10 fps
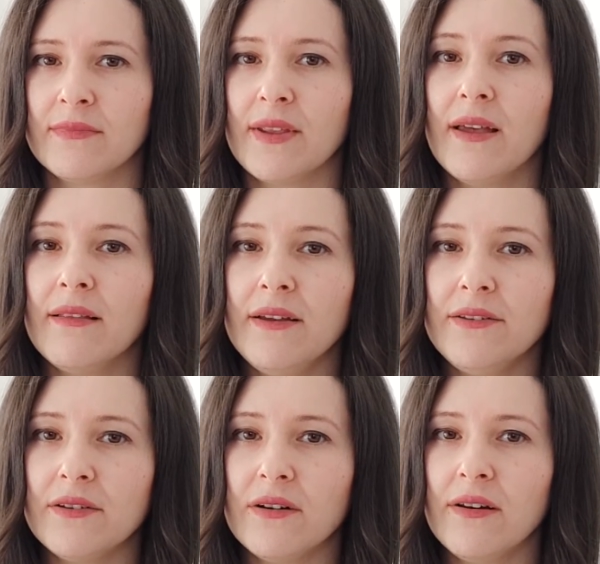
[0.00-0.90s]
and
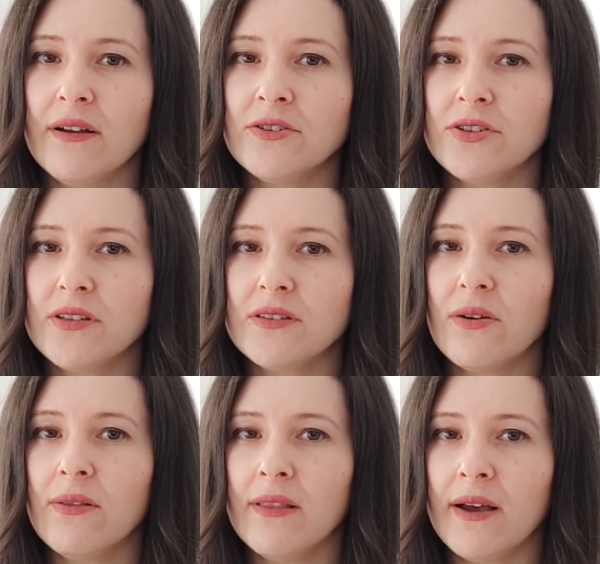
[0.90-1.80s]
later launched its
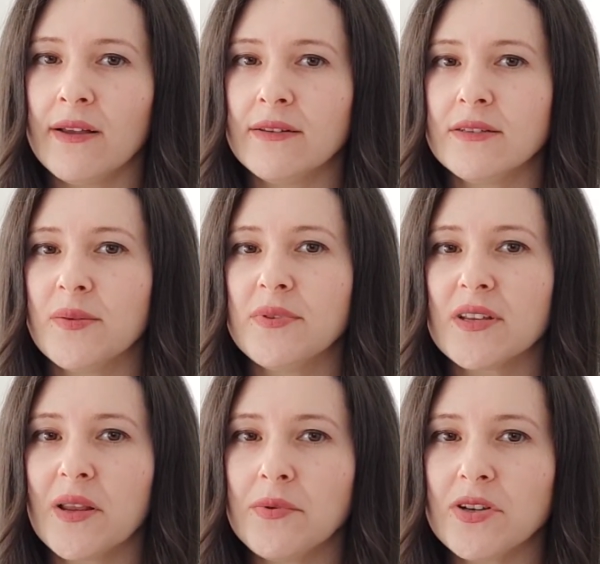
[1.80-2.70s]
online
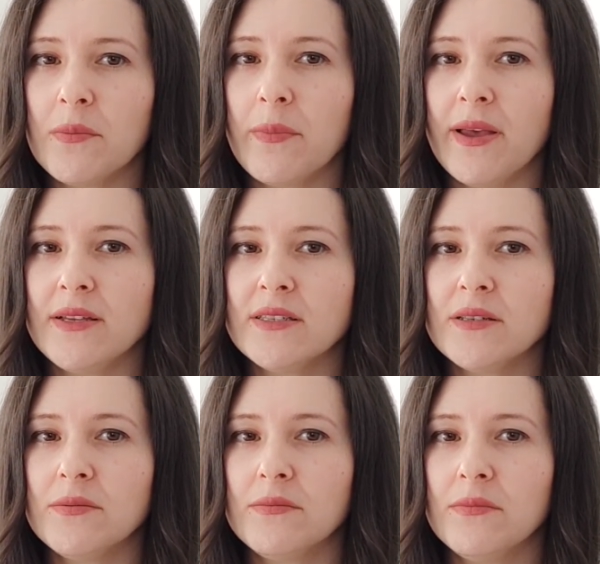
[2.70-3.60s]
subscription-based
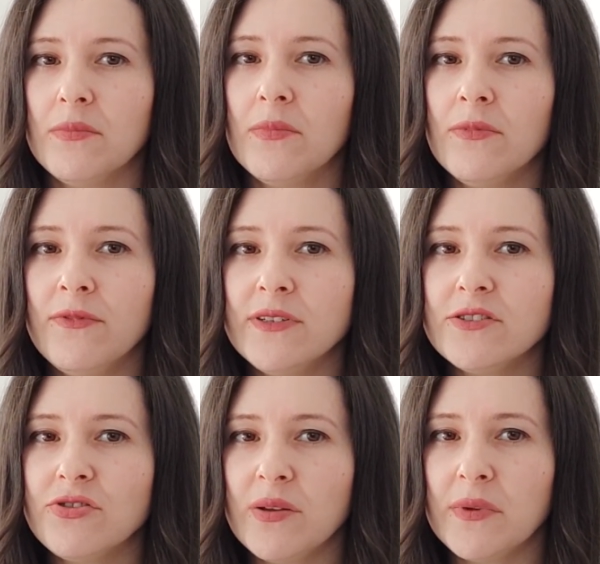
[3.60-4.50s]
movie
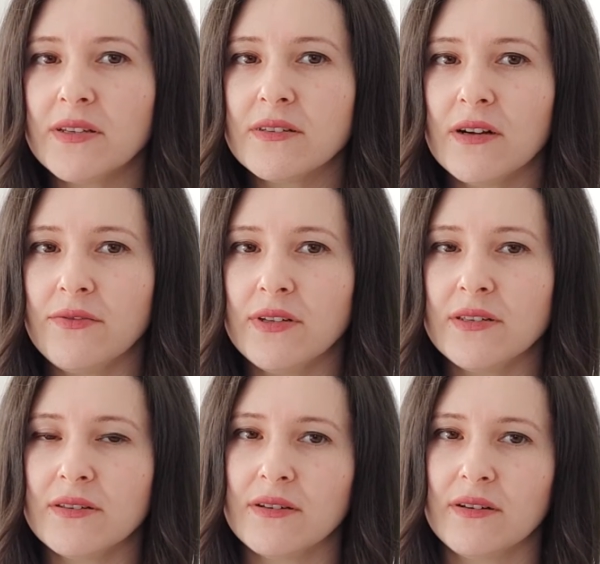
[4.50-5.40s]
streaming
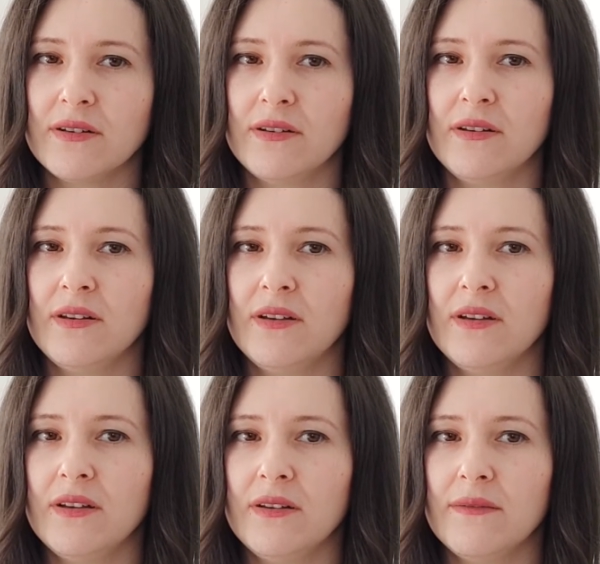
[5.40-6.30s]
service
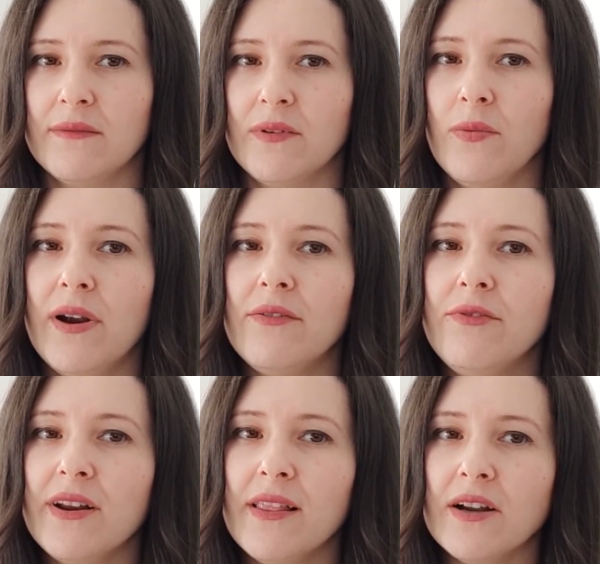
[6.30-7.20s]
where a
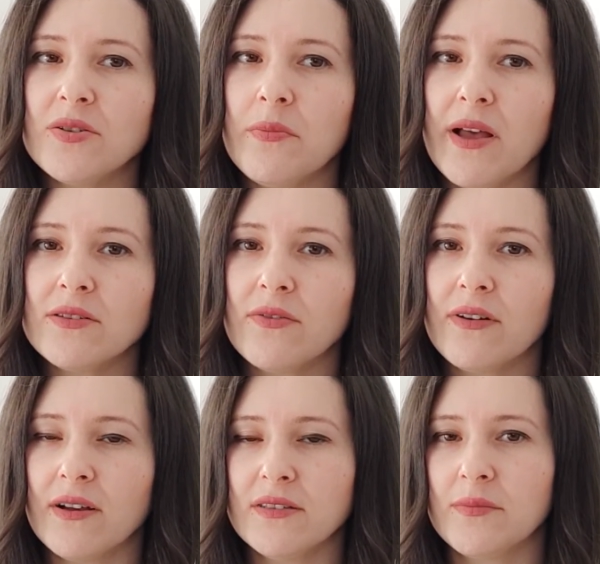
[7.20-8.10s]
very large mass of
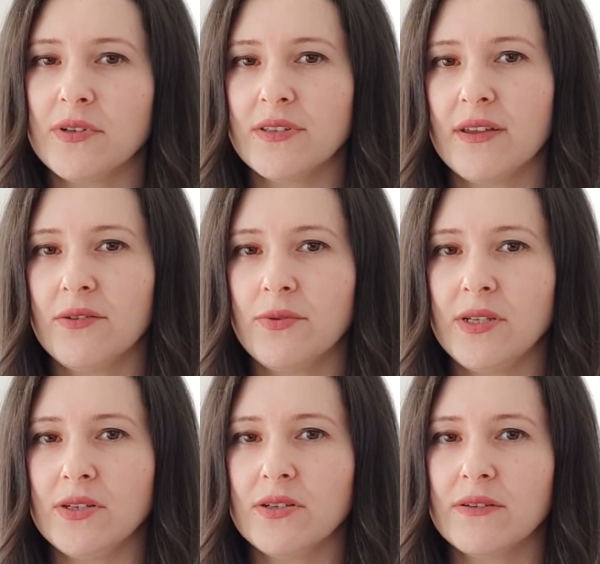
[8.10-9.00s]
customers can
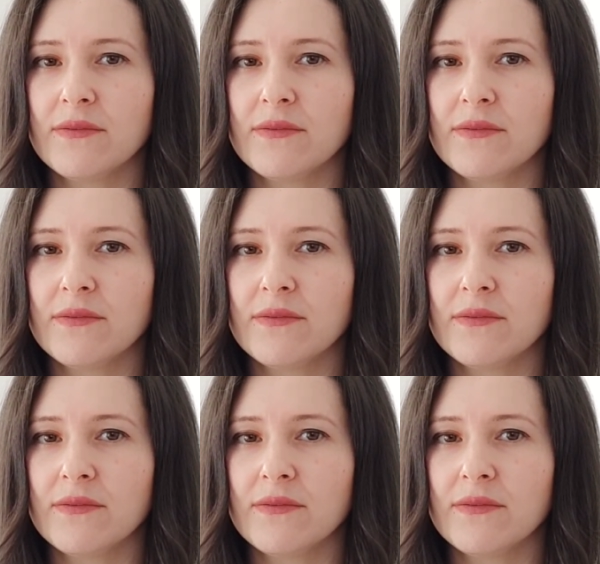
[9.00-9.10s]
reach,